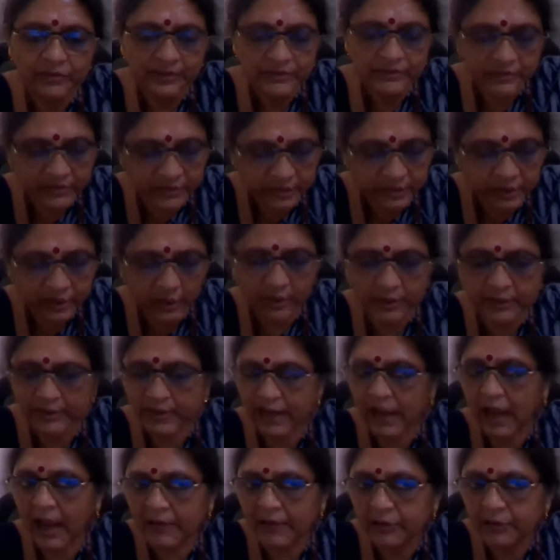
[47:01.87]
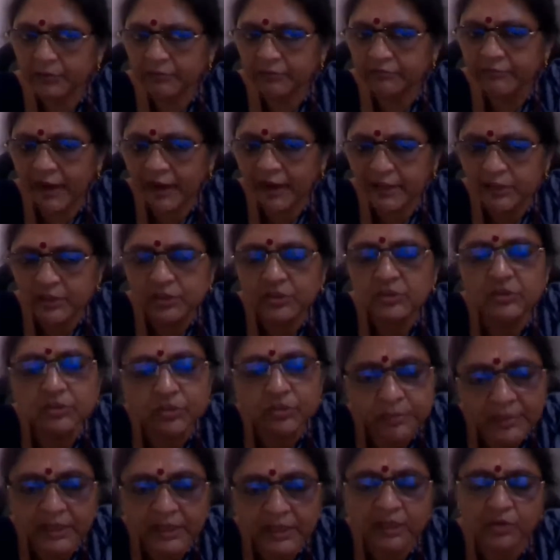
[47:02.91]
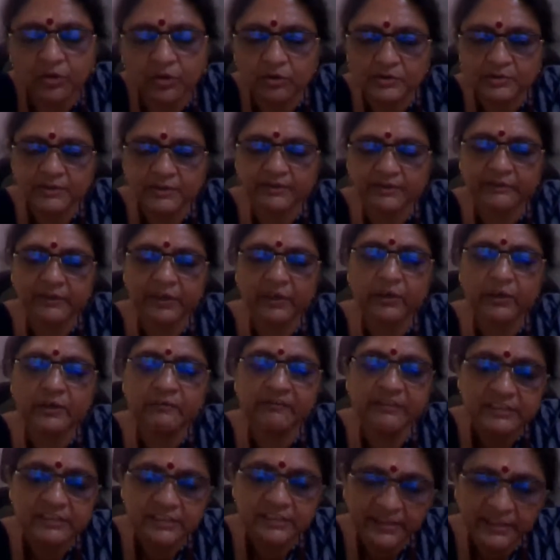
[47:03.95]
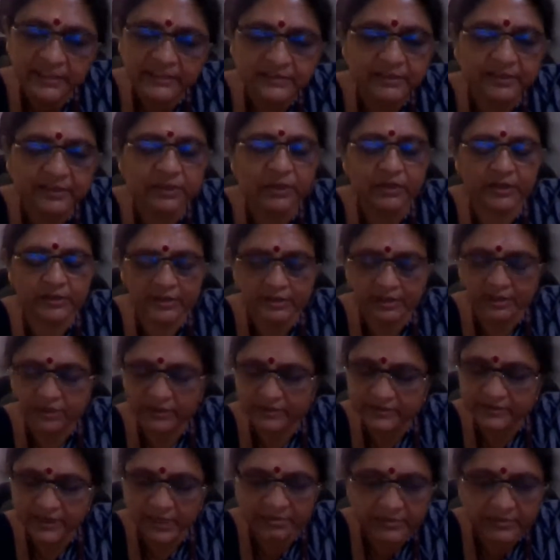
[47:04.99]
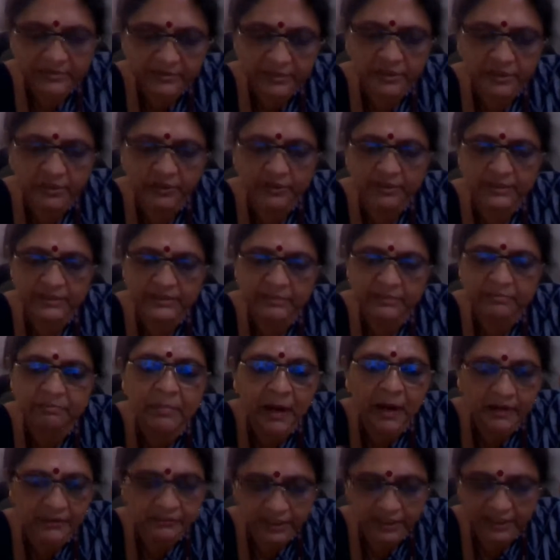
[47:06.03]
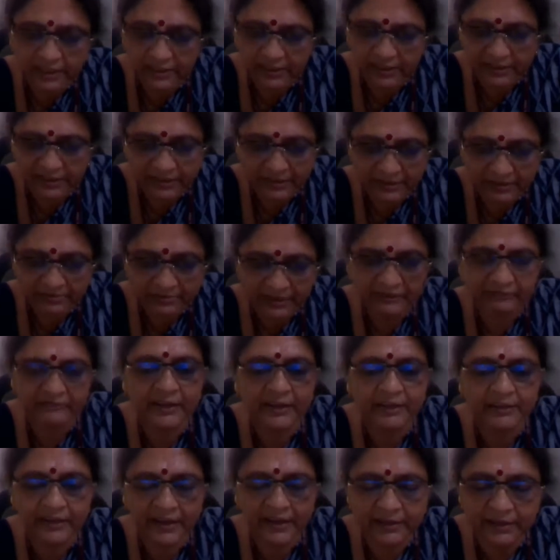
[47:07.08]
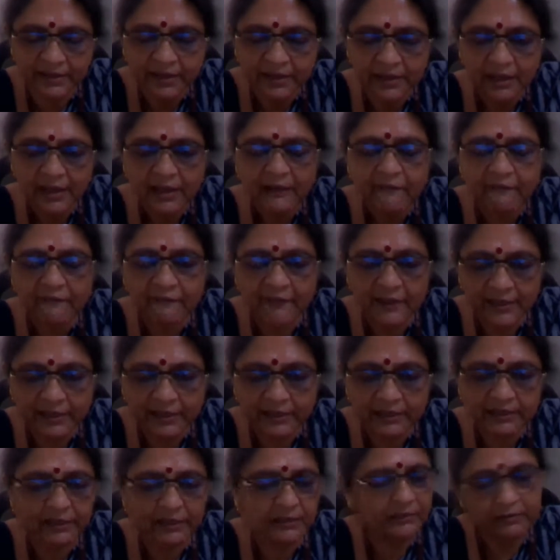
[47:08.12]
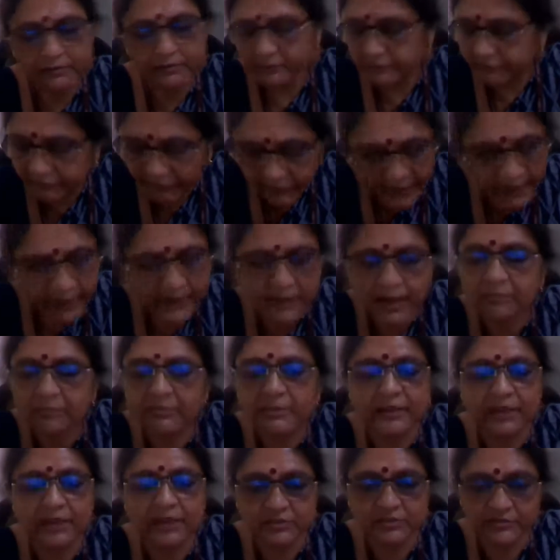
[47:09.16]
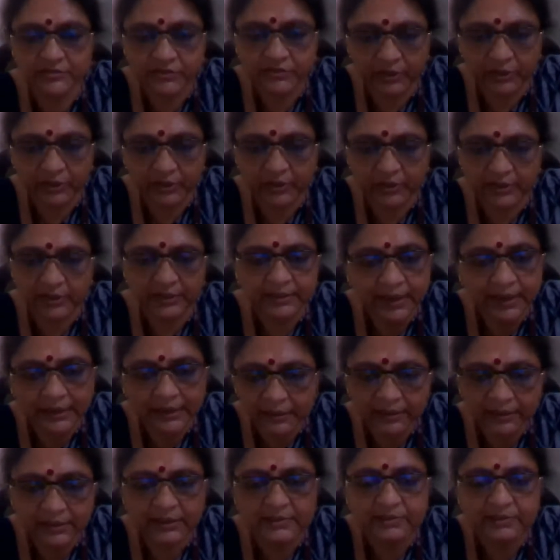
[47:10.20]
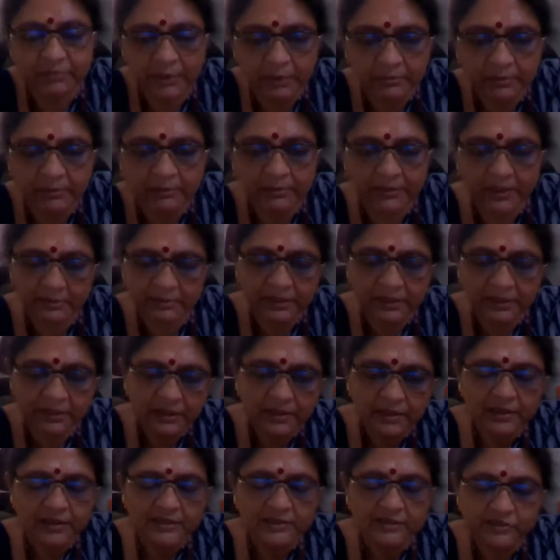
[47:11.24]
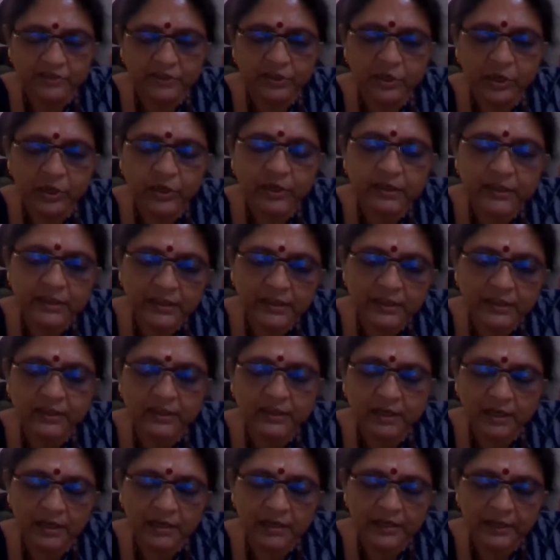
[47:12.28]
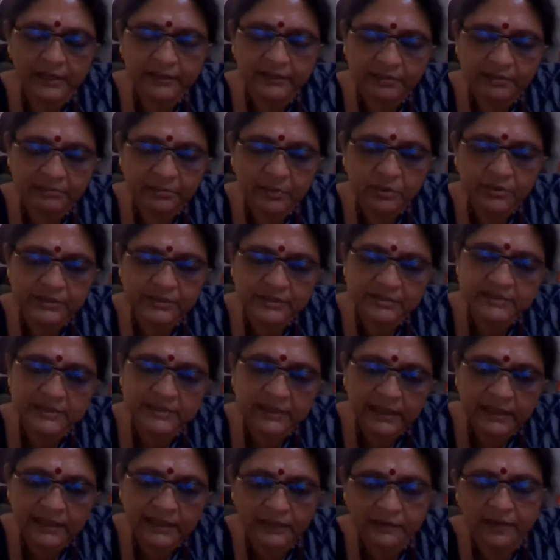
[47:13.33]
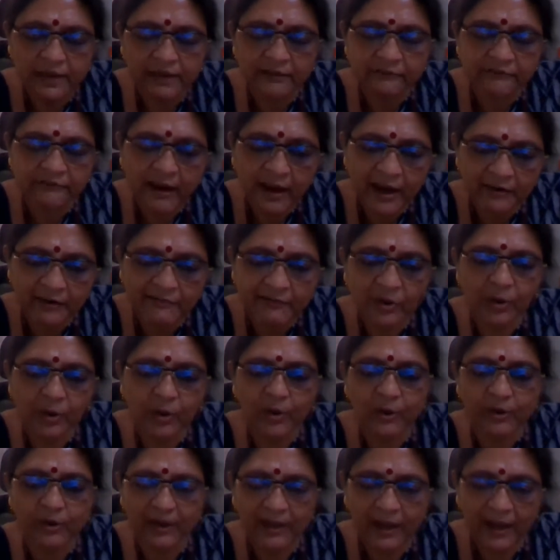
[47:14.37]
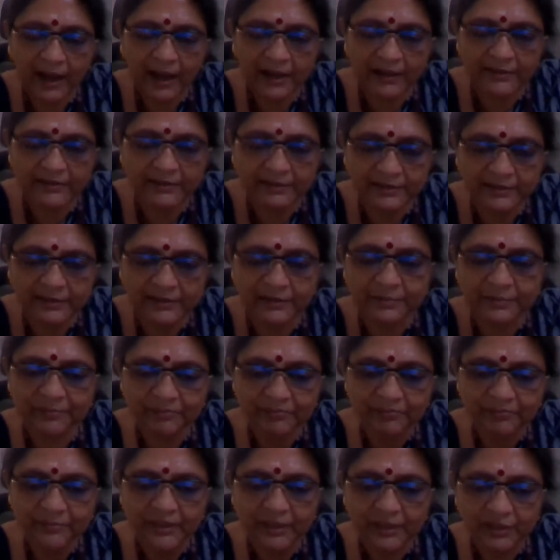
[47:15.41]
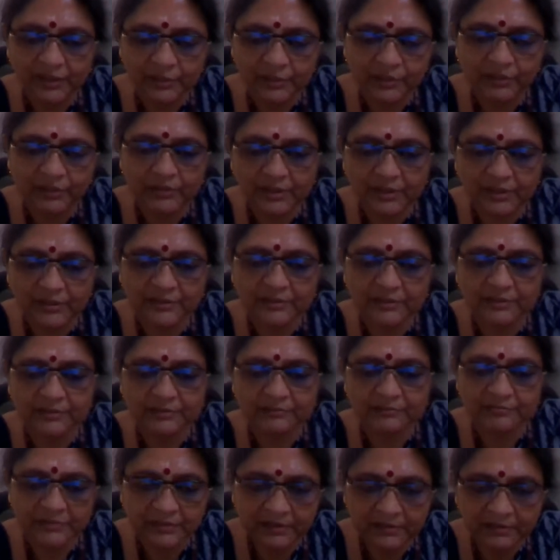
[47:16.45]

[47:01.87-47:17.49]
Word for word: security. I don't find too many courses where you have internet security or cyber security as a part of the curriculum. I find that very little. Forget application security. That is probably, I mean, security uh, in the books is still a firewall and, uh, you know, the